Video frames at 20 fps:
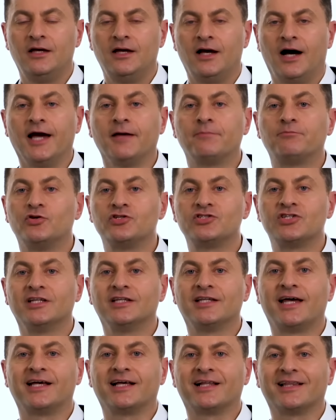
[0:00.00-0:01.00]
I personally
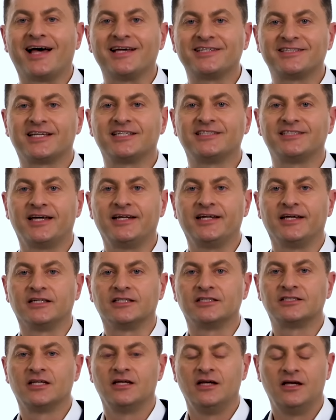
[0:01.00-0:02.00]
like classic
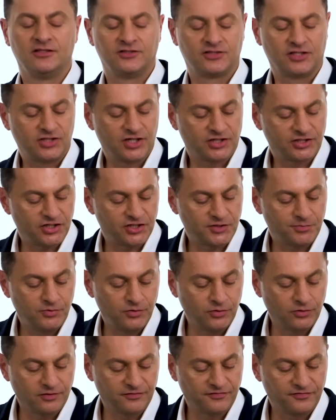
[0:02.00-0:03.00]
settings, such as this
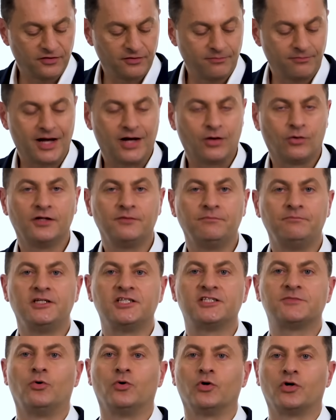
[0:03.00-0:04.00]
beautiful Mawad
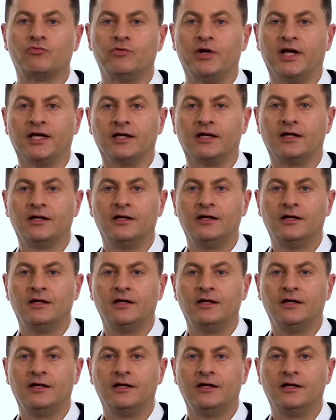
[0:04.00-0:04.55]
bespoke ring.